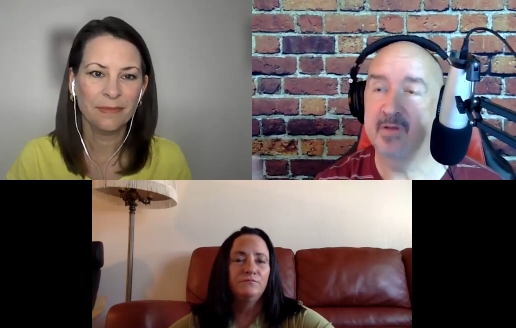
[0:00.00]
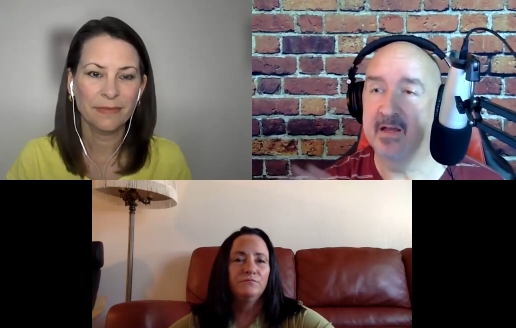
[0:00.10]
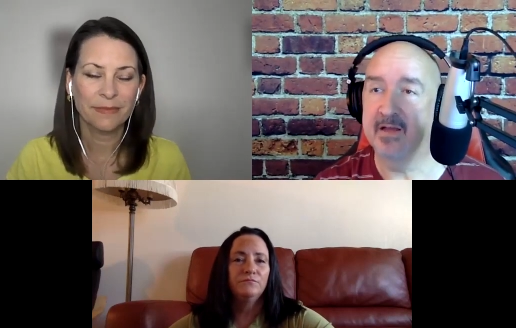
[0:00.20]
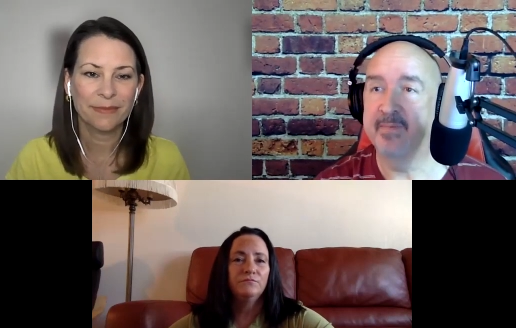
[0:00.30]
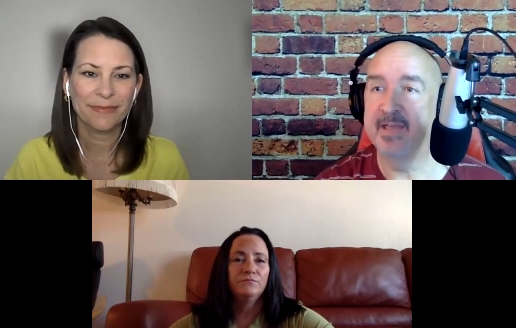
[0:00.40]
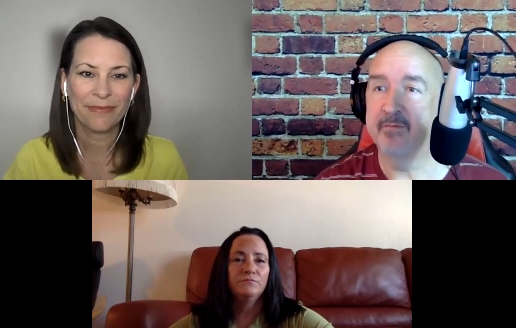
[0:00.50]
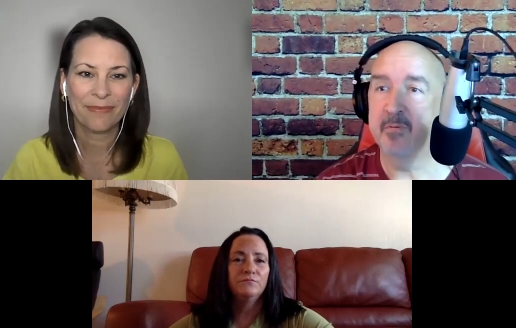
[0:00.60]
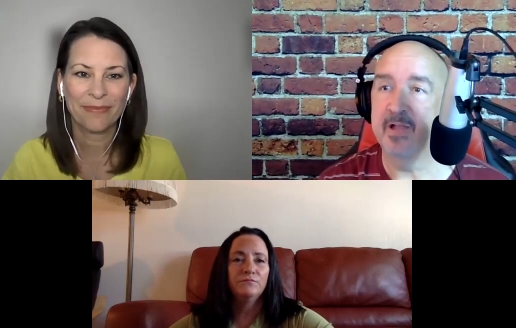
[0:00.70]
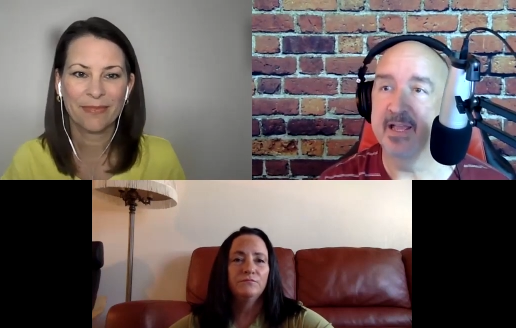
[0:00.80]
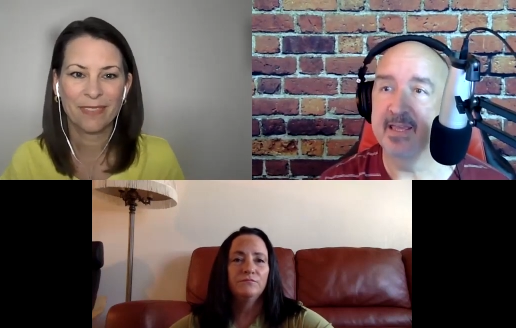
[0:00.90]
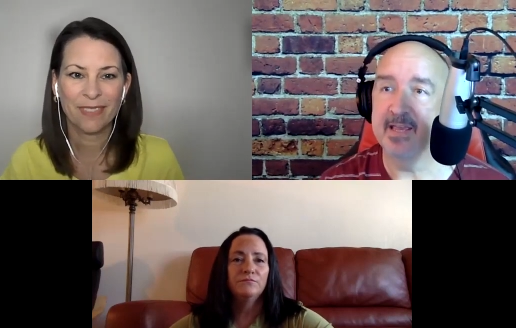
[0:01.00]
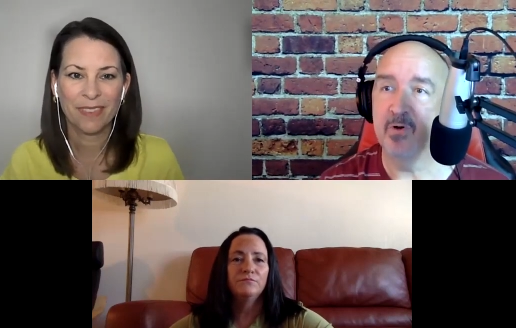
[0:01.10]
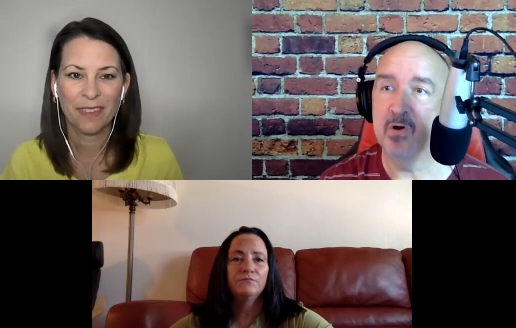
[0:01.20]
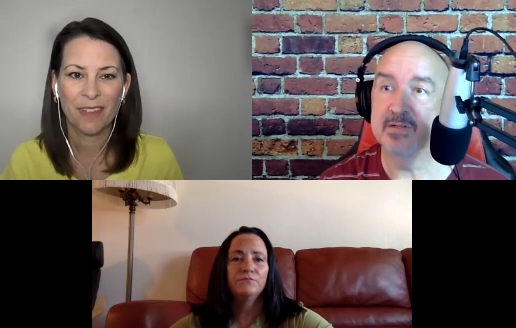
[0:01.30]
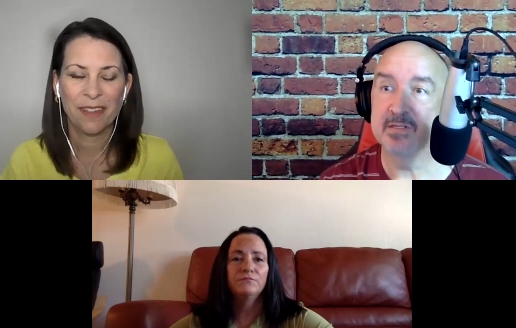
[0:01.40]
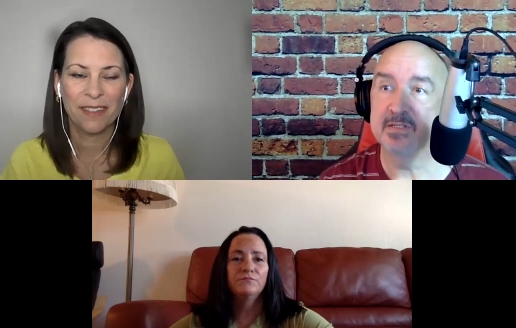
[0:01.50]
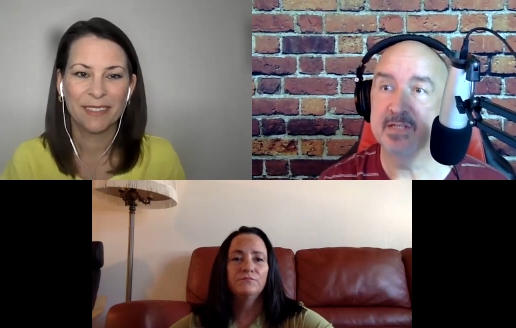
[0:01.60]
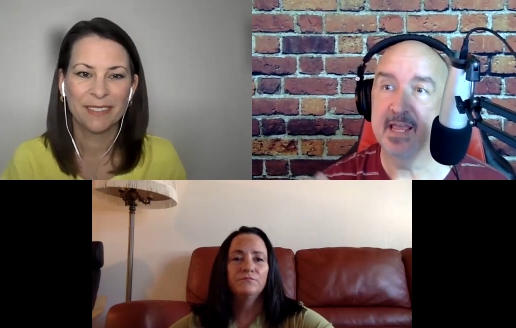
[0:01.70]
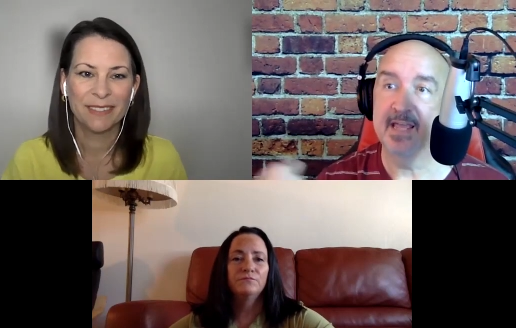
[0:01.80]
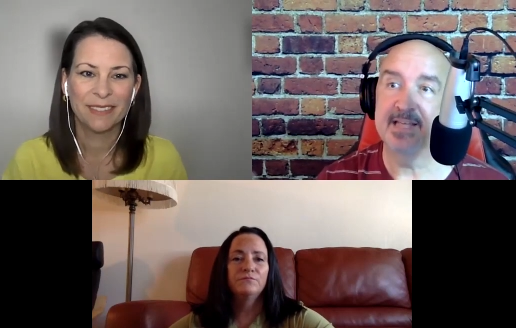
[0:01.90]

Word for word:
Speaker 1: uh, be able to play keyboards and sing.